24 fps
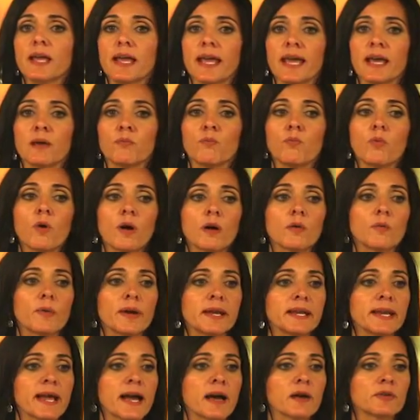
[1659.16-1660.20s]
And what
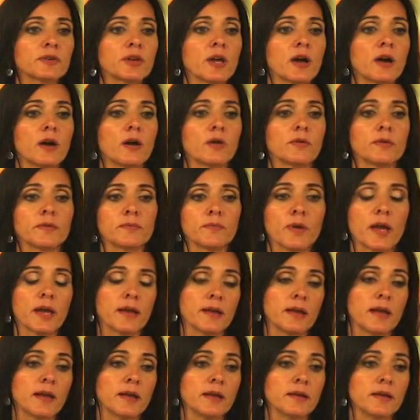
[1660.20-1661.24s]
we now know,
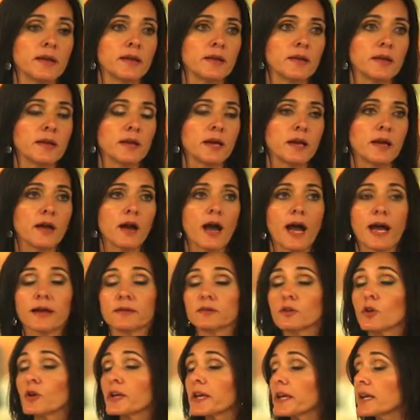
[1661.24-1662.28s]
and I
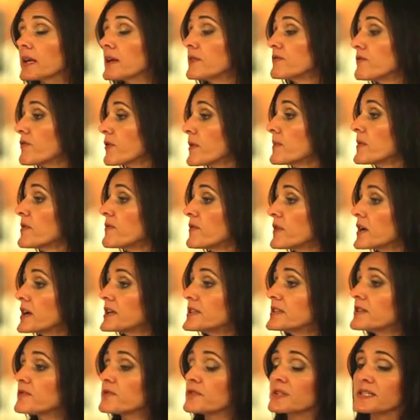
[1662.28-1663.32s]
look at it from a
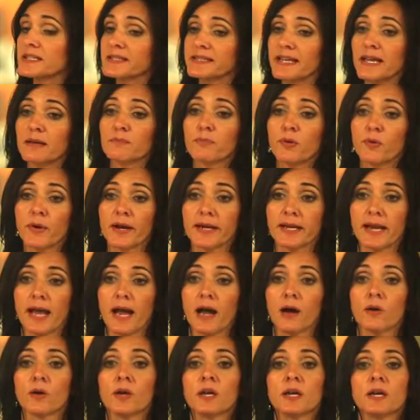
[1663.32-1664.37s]
very different standpoint
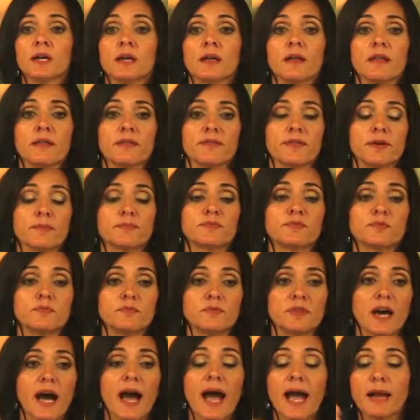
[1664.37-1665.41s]
now,
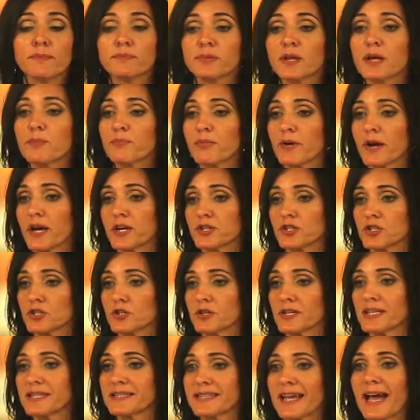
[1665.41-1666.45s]
the high blood
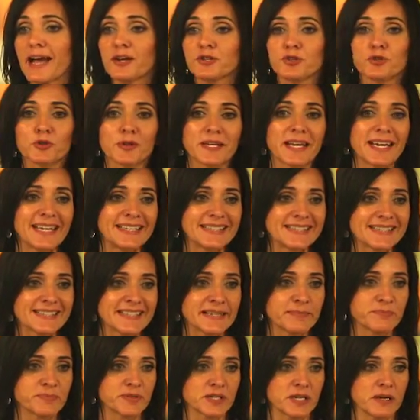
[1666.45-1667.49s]
pressure is actually a
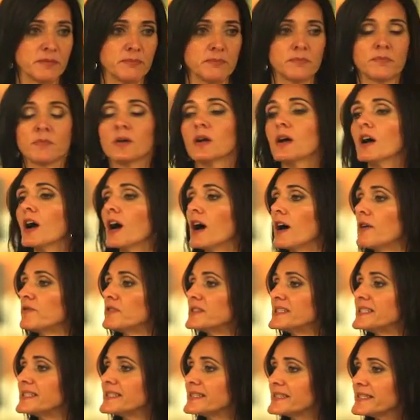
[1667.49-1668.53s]
symptom of
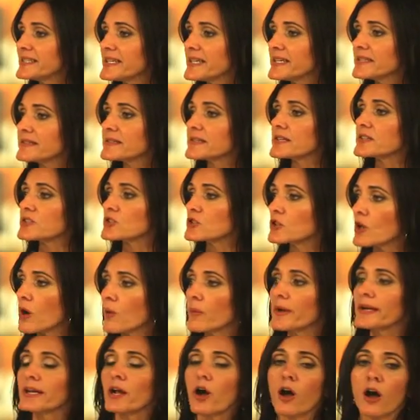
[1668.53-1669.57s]
a disease that's
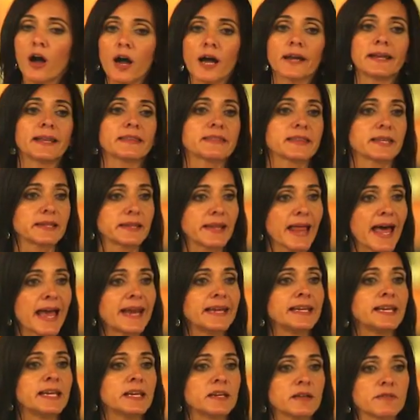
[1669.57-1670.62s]
going on at the
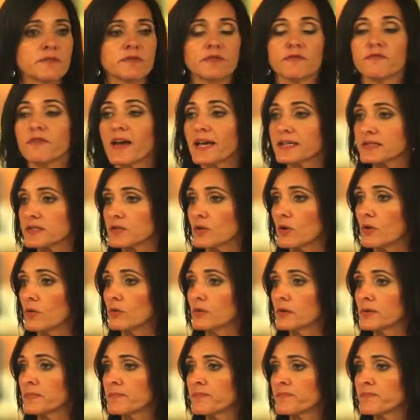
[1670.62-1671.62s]
lining of the vessel.